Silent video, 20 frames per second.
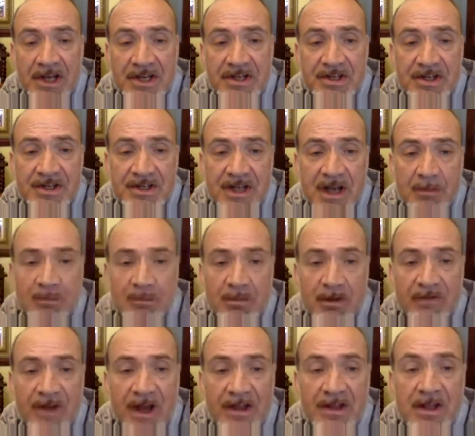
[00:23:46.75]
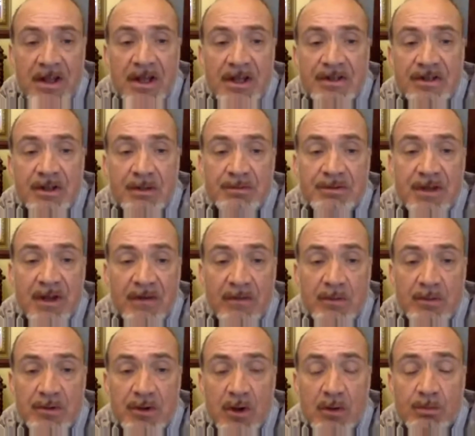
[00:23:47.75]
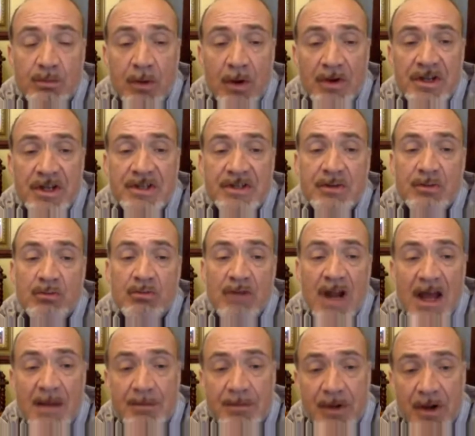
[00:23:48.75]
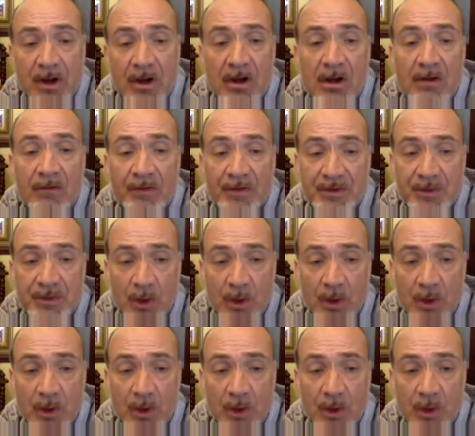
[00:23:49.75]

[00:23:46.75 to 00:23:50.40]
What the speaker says: And here's an example of that. So observable dogbot is a wrapper